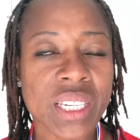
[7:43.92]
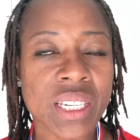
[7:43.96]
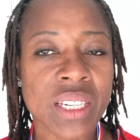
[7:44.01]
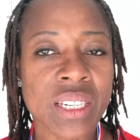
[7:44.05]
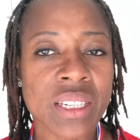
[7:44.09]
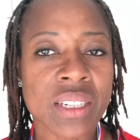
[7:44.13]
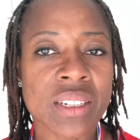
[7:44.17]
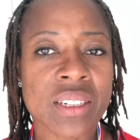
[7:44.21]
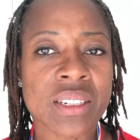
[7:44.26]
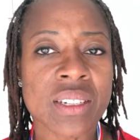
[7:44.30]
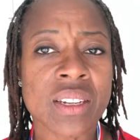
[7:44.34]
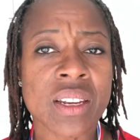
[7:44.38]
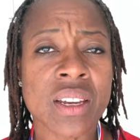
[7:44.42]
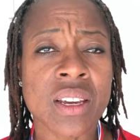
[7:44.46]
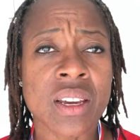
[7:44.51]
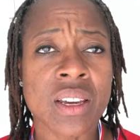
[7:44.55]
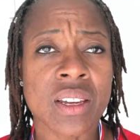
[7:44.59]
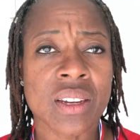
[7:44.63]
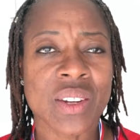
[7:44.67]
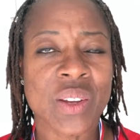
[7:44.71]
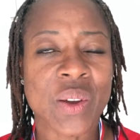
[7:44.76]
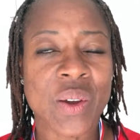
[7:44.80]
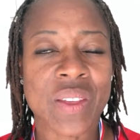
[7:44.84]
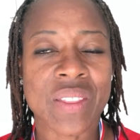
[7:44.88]
and
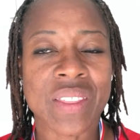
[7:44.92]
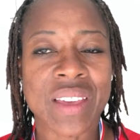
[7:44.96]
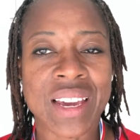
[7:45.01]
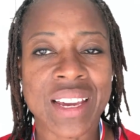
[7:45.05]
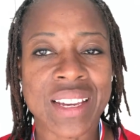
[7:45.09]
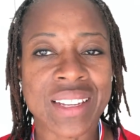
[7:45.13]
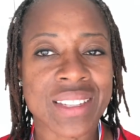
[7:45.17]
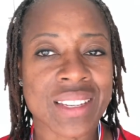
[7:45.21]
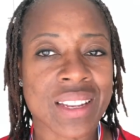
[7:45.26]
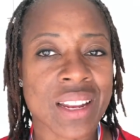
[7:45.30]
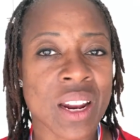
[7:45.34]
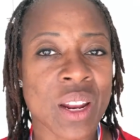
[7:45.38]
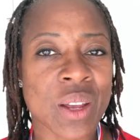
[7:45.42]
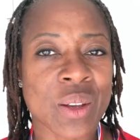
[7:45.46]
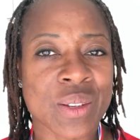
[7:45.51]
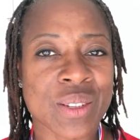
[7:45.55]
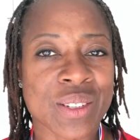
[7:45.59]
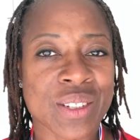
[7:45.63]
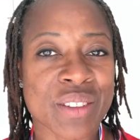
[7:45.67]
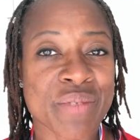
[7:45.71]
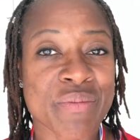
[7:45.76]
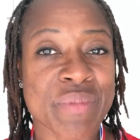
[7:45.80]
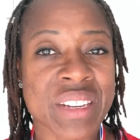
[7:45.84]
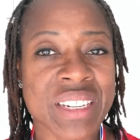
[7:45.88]
knowing that it's
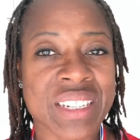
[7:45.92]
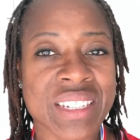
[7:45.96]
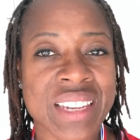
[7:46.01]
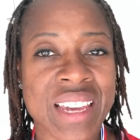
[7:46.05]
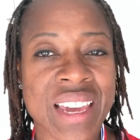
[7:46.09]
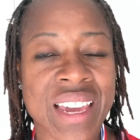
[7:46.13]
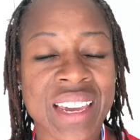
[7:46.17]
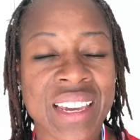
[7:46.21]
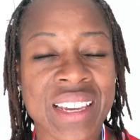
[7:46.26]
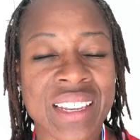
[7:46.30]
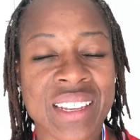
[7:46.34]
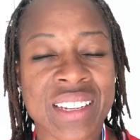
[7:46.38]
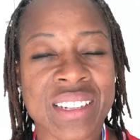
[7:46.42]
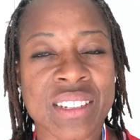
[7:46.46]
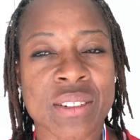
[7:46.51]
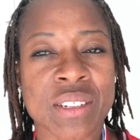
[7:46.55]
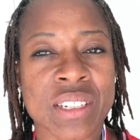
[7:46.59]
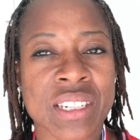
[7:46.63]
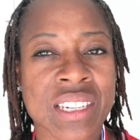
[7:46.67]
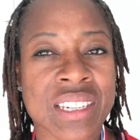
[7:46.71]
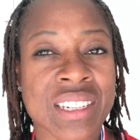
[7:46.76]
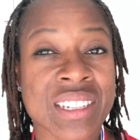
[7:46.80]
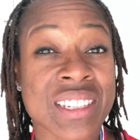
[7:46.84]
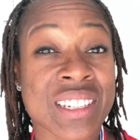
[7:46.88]
close to midday.
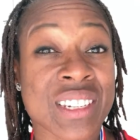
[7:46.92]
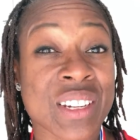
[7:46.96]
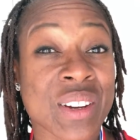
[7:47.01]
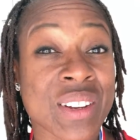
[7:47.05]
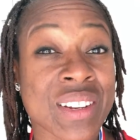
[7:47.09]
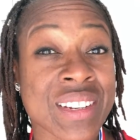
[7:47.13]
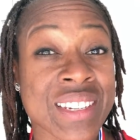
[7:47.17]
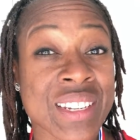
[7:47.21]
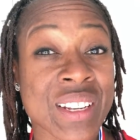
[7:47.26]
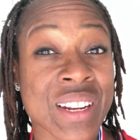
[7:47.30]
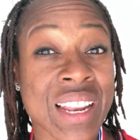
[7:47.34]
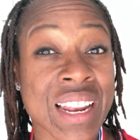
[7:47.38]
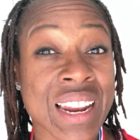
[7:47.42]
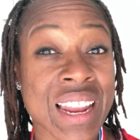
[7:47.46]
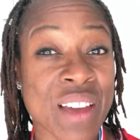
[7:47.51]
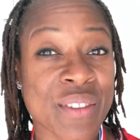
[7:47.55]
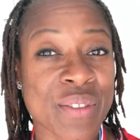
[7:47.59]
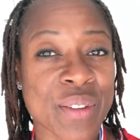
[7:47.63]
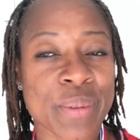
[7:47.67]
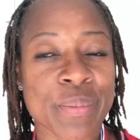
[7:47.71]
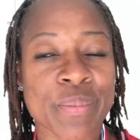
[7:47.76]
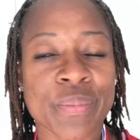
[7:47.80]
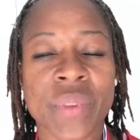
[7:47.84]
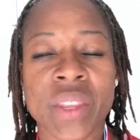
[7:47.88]
It didn't start until
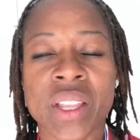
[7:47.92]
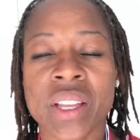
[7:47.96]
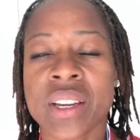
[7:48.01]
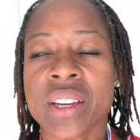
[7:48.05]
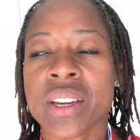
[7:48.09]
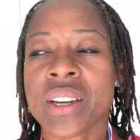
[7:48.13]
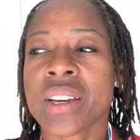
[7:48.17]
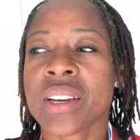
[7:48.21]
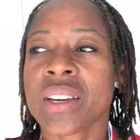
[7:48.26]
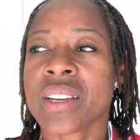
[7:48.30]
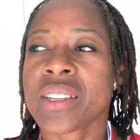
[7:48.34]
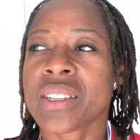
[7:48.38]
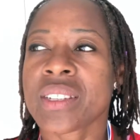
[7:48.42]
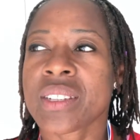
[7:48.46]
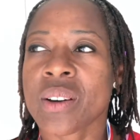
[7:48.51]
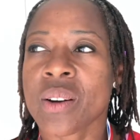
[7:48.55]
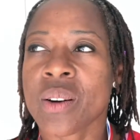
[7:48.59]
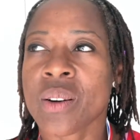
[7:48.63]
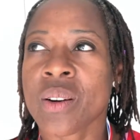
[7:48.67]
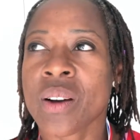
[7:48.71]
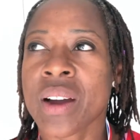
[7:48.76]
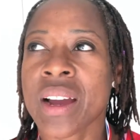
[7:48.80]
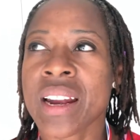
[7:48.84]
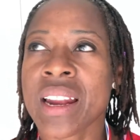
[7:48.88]
11.
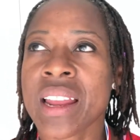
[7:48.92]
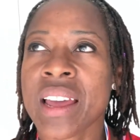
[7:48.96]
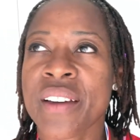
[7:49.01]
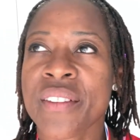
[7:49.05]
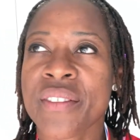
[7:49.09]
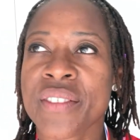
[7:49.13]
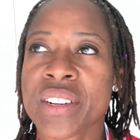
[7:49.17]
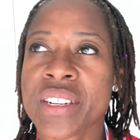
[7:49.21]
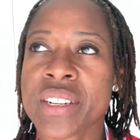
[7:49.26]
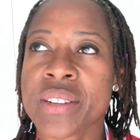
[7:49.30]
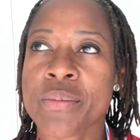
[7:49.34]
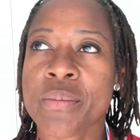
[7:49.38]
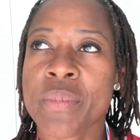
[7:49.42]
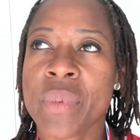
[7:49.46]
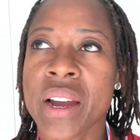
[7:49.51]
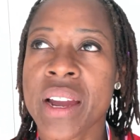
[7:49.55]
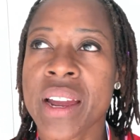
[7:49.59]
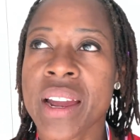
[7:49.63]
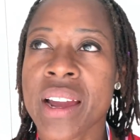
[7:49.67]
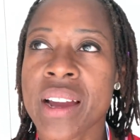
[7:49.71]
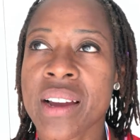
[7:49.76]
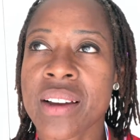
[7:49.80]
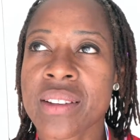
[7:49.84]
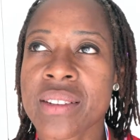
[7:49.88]
So I left
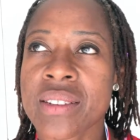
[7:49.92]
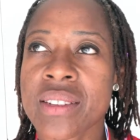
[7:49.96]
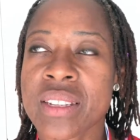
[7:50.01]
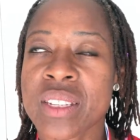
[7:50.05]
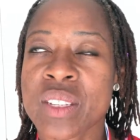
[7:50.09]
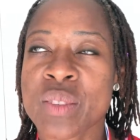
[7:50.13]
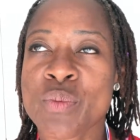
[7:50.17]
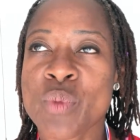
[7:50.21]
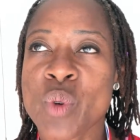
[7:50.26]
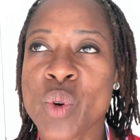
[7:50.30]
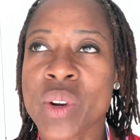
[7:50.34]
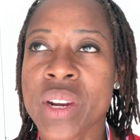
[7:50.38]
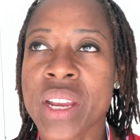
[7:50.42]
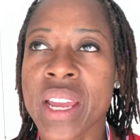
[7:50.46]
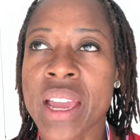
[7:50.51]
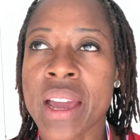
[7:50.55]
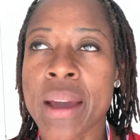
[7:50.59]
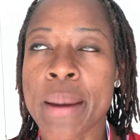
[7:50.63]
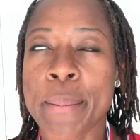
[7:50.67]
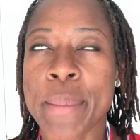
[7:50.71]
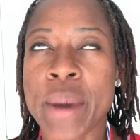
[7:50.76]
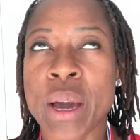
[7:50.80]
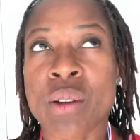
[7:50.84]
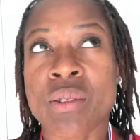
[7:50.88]
my house this morning
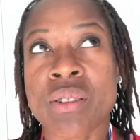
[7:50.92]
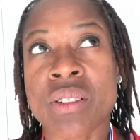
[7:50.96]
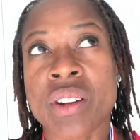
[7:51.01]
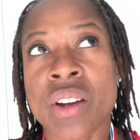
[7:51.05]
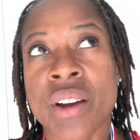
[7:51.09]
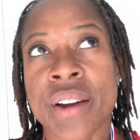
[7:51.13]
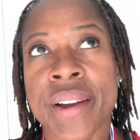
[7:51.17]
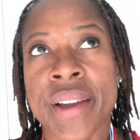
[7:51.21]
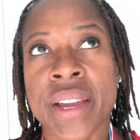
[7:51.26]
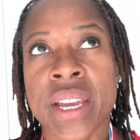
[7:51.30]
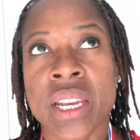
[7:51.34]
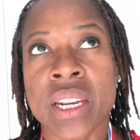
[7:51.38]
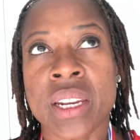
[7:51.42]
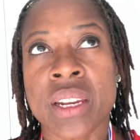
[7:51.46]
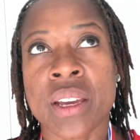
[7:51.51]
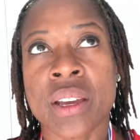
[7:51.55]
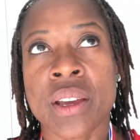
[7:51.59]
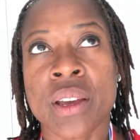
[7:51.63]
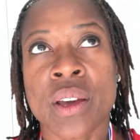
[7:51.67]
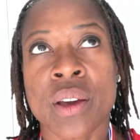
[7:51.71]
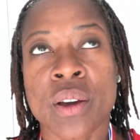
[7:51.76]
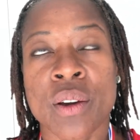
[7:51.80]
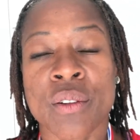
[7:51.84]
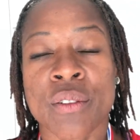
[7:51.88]
at about
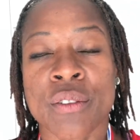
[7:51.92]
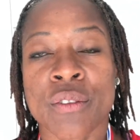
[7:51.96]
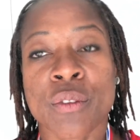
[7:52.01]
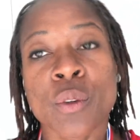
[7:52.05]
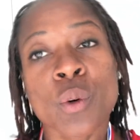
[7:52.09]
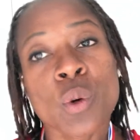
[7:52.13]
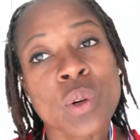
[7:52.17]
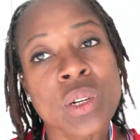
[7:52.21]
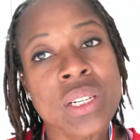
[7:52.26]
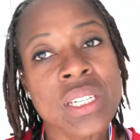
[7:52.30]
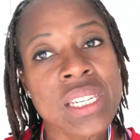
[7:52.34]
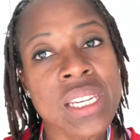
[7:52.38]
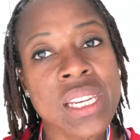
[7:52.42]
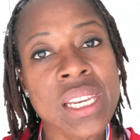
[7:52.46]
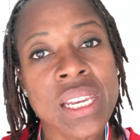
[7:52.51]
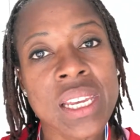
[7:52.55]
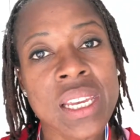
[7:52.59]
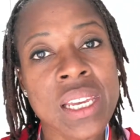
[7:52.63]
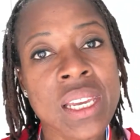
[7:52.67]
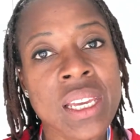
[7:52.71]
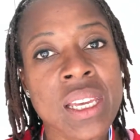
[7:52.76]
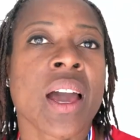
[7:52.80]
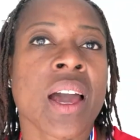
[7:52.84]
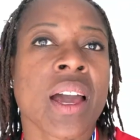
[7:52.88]

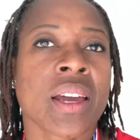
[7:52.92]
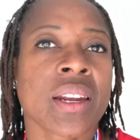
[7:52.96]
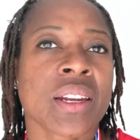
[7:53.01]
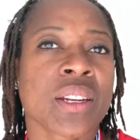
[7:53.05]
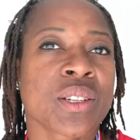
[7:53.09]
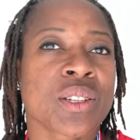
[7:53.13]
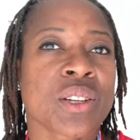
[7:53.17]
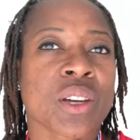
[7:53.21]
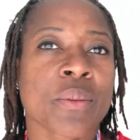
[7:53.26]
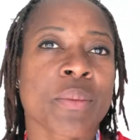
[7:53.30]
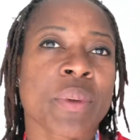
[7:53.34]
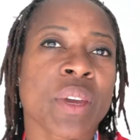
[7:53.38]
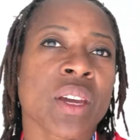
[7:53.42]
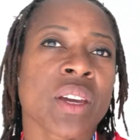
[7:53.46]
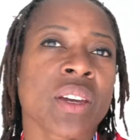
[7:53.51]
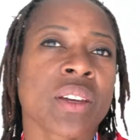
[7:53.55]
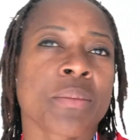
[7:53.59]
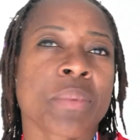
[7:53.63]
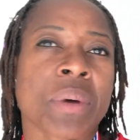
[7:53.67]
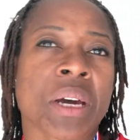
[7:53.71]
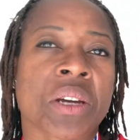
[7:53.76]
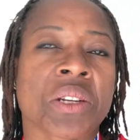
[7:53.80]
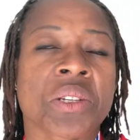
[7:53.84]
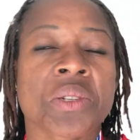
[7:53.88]
9:40 and it took me
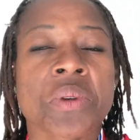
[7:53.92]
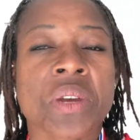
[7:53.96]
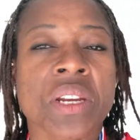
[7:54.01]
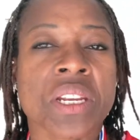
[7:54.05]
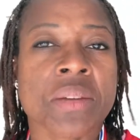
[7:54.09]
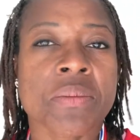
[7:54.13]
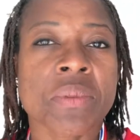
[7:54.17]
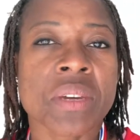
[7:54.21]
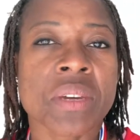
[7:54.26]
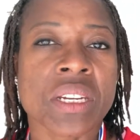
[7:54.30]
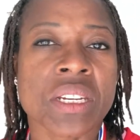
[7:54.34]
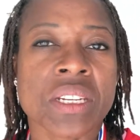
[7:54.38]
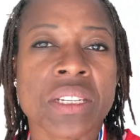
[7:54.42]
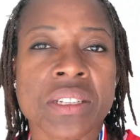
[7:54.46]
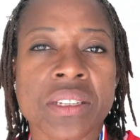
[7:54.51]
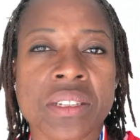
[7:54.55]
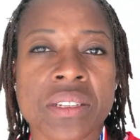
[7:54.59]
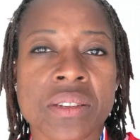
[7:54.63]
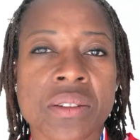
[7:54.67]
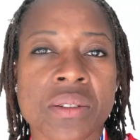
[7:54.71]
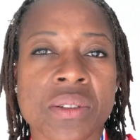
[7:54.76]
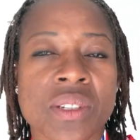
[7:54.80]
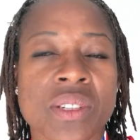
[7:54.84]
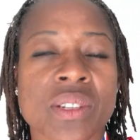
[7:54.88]
about 20
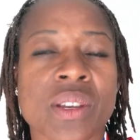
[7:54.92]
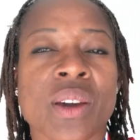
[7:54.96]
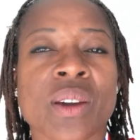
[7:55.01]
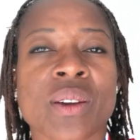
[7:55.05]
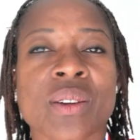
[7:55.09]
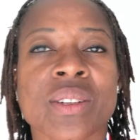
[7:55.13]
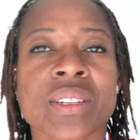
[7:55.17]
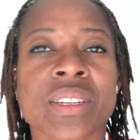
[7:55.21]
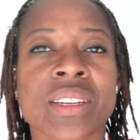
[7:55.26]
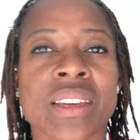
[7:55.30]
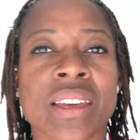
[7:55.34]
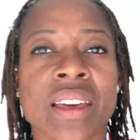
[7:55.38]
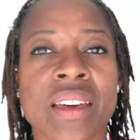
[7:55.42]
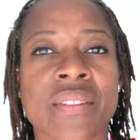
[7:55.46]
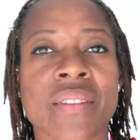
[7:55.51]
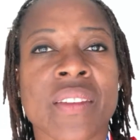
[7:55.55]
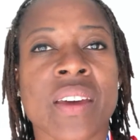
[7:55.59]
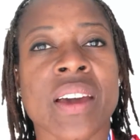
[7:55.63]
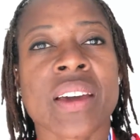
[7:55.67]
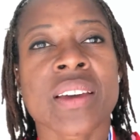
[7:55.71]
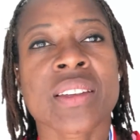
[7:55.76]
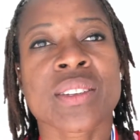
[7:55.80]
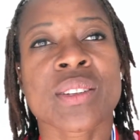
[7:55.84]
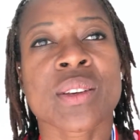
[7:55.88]
minutes or so to get
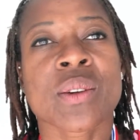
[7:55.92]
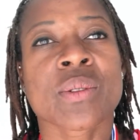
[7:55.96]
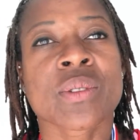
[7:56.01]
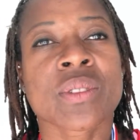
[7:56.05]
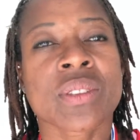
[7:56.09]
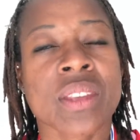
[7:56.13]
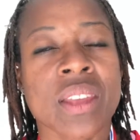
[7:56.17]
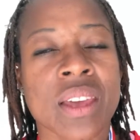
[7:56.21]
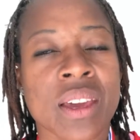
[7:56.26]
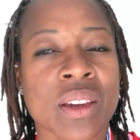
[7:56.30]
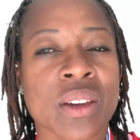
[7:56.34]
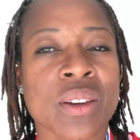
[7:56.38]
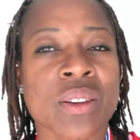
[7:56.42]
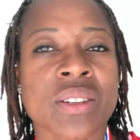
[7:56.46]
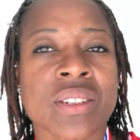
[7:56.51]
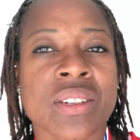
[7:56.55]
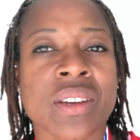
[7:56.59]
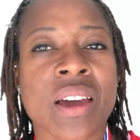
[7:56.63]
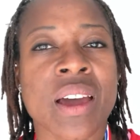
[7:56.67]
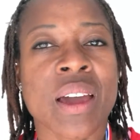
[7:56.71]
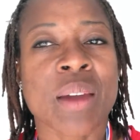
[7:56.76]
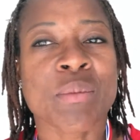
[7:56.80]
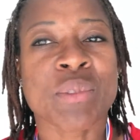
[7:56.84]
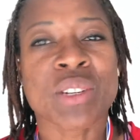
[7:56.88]
there. So I was there a good
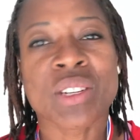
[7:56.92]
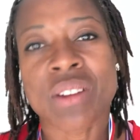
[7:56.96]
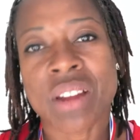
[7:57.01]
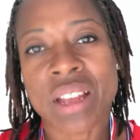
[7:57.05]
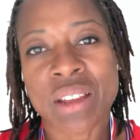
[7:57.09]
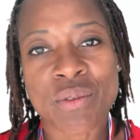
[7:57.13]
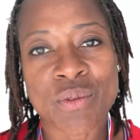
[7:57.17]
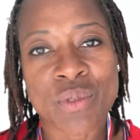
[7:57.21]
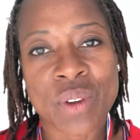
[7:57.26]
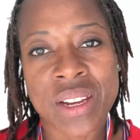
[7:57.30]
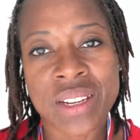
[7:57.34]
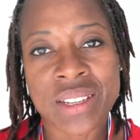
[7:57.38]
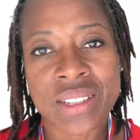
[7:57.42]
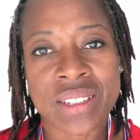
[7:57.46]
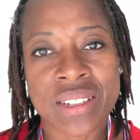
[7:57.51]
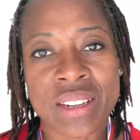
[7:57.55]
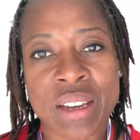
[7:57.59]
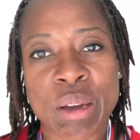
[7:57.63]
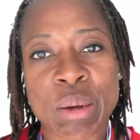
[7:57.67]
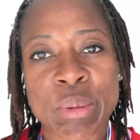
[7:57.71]
time to rest